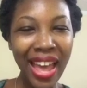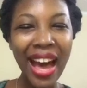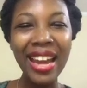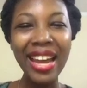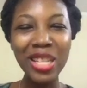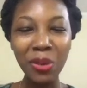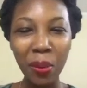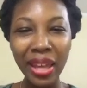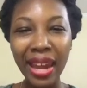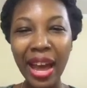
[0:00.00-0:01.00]
and that's where
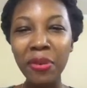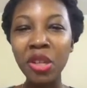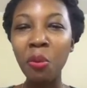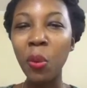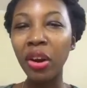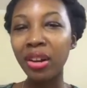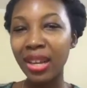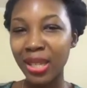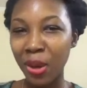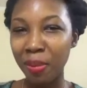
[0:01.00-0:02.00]
we can have some
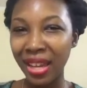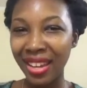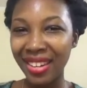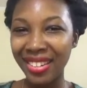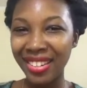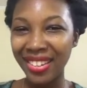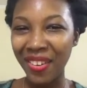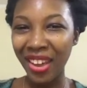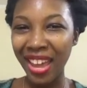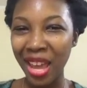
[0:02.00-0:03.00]
weirdness coming in.
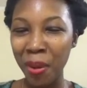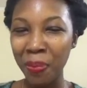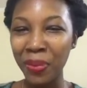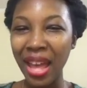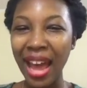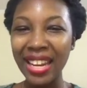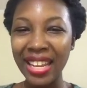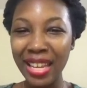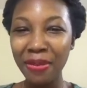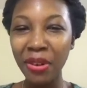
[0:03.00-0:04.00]
Okay? And
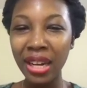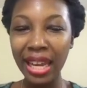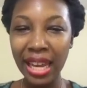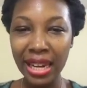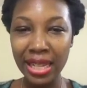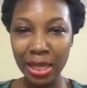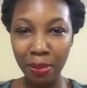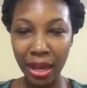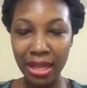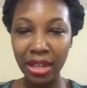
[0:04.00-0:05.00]
even in this
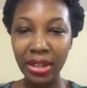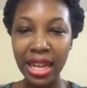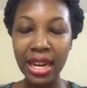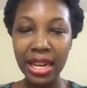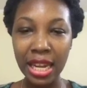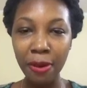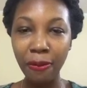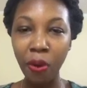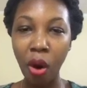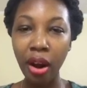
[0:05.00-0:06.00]
space, there is a need
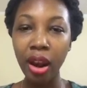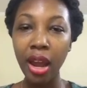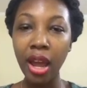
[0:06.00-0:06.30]
for